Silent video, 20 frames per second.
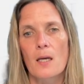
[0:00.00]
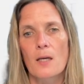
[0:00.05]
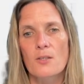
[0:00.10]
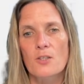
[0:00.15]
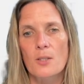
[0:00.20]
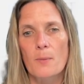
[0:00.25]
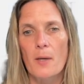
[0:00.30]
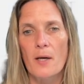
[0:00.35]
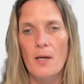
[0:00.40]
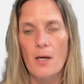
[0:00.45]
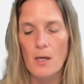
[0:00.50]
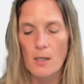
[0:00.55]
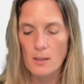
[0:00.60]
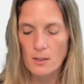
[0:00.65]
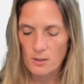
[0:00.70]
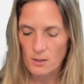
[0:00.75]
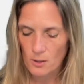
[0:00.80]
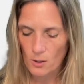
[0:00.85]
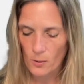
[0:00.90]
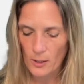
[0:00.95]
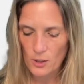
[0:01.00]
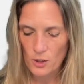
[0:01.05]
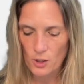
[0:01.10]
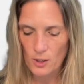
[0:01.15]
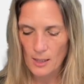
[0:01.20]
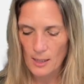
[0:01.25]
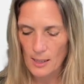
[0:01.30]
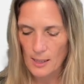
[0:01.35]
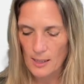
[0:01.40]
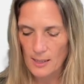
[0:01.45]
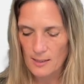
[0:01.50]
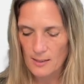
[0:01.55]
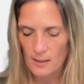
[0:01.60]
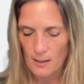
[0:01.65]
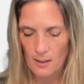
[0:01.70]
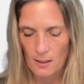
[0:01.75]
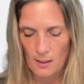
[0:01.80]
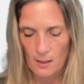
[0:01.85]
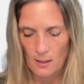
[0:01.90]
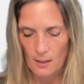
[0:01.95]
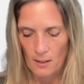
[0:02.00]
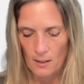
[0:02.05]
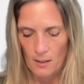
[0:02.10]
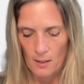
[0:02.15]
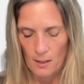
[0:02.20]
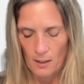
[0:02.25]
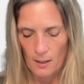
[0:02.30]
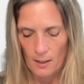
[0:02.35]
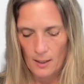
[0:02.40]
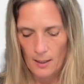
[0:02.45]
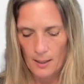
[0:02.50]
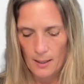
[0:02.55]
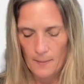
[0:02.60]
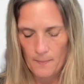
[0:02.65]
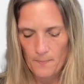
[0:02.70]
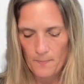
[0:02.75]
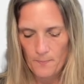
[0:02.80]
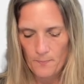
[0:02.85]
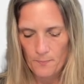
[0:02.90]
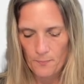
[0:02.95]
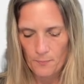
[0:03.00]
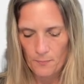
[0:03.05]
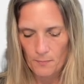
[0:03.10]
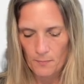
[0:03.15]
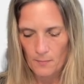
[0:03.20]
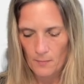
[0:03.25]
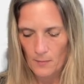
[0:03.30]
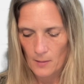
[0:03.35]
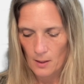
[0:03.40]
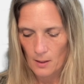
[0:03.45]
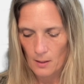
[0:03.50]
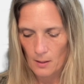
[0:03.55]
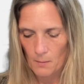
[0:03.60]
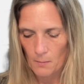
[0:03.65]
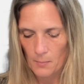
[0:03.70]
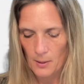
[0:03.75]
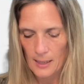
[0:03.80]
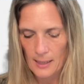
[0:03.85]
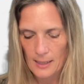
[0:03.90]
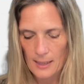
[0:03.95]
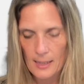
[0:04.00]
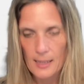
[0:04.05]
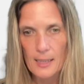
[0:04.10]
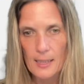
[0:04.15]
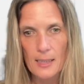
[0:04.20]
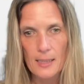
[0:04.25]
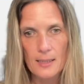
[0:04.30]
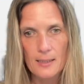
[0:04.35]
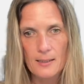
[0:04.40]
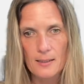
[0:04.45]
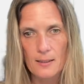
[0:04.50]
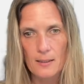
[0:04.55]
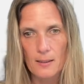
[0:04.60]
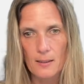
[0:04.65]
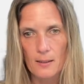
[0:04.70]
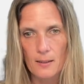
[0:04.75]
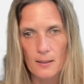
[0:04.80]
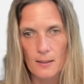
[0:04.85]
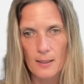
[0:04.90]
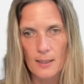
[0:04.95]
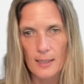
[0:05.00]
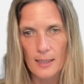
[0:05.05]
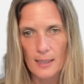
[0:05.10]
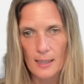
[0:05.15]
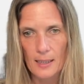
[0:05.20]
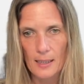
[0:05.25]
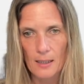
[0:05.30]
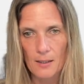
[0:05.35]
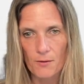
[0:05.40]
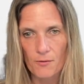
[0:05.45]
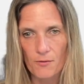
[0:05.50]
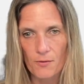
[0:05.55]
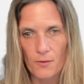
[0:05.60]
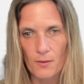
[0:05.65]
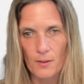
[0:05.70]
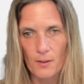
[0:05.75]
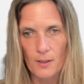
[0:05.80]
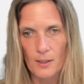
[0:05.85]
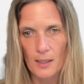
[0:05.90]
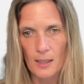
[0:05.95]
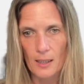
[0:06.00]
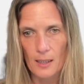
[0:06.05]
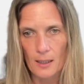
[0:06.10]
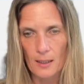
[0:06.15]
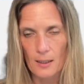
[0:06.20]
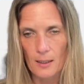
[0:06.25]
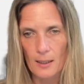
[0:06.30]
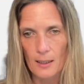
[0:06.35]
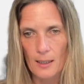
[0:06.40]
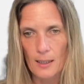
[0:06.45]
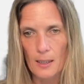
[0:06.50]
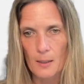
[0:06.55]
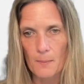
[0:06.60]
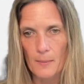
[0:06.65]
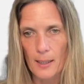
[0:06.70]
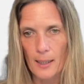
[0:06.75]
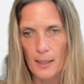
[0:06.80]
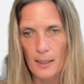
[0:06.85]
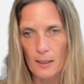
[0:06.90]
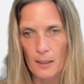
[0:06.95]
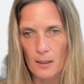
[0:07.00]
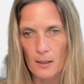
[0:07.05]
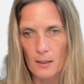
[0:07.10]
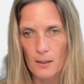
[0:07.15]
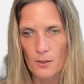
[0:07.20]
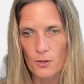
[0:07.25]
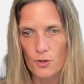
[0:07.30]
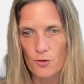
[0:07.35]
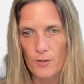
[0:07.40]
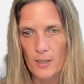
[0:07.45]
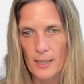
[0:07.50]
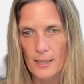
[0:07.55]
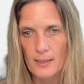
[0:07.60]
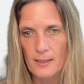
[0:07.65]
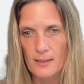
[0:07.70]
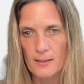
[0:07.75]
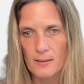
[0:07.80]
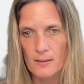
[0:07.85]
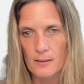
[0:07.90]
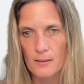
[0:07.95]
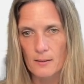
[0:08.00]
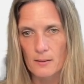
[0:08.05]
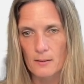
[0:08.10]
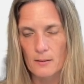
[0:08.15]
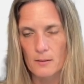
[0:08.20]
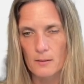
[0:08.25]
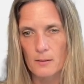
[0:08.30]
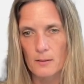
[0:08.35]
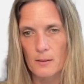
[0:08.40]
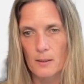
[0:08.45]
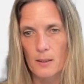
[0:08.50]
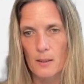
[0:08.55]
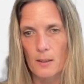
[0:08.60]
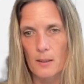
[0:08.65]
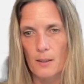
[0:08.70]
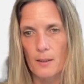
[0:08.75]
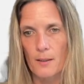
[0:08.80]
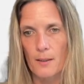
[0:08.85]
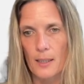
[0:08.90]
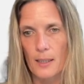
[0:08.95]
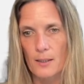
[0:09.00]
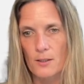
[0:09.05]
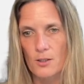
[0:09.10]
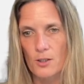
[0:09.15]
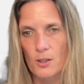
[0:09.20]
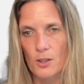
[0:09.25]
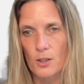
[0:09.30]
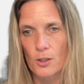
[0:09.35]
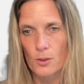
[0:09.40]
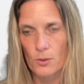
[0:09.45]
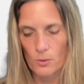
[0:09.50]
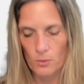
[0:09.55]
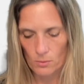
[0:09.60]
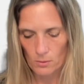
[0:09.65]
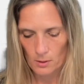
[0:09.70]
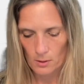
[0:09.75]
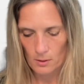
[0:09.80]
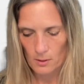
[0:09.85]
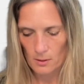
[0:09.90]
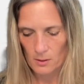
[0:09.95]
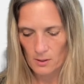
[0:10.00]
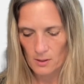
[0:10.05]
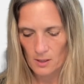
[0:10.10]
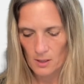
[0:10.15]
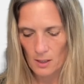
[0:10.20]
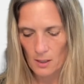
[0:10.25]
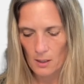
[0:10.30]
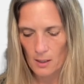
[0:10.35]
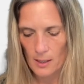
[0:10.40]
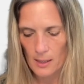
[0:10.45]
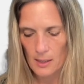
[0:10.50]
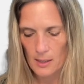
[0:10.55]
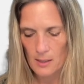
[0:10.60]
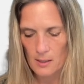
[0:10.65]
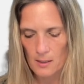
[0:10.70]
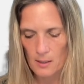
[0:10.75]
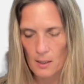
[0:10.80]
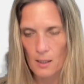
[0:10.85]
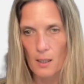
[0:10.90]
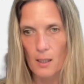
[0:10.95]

So, my asked question is um, please leave the email address that you signed